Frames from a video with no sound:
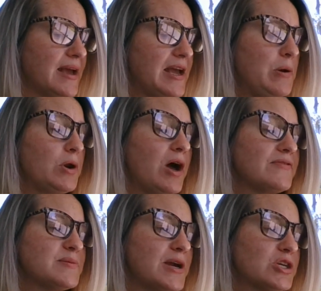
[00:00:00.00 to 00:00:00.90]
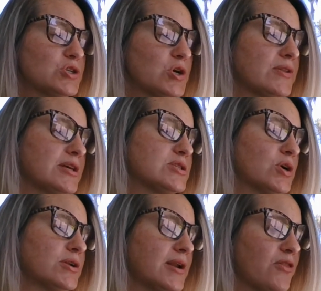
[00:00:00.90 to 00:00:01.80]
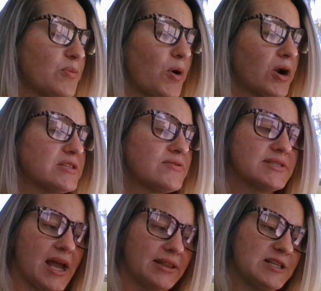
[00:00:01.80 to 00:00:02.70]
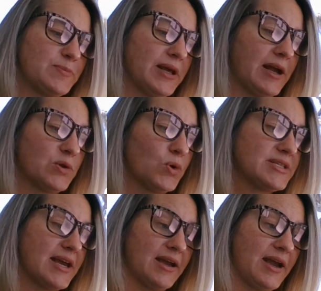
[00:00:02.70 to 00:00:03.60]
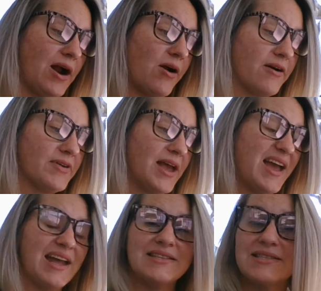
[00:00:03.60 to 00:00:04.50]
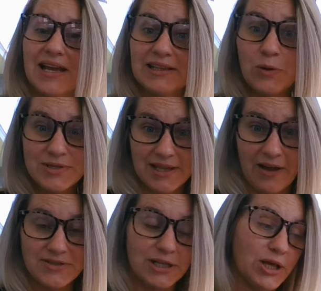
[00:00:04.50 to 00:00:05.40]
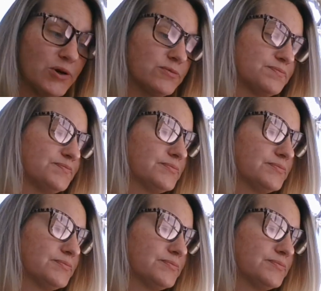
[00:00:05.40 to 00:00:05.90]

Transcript: He went off to make sure that certain other parts of Stanley's plan were taken care of, and Stanley was left alone.